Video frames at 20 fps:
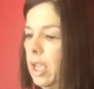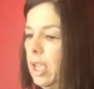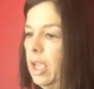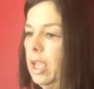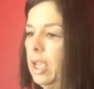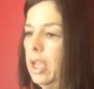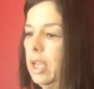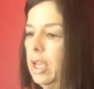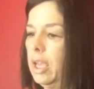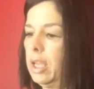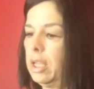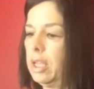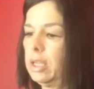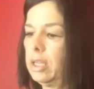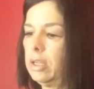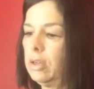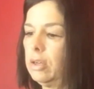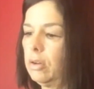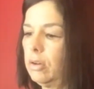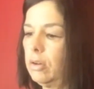And,
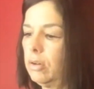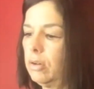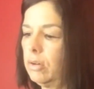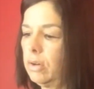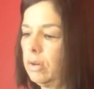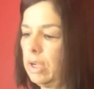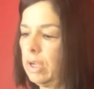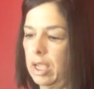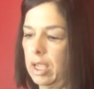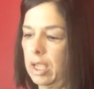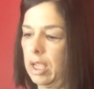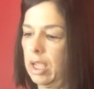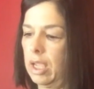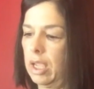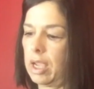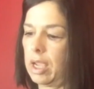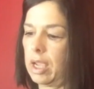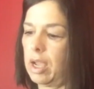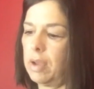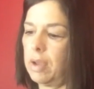
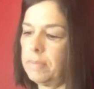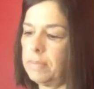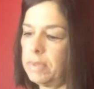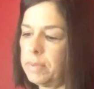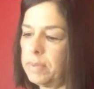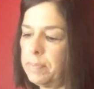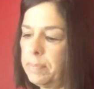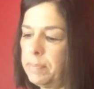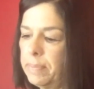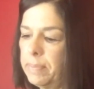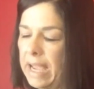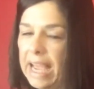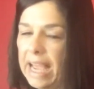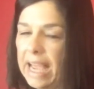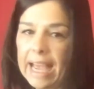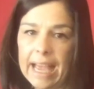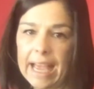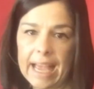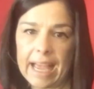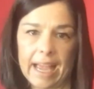it comes
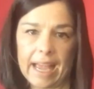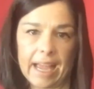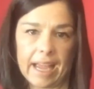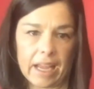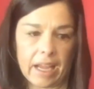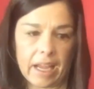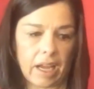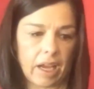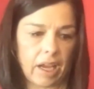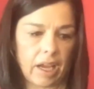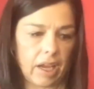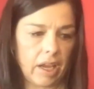back.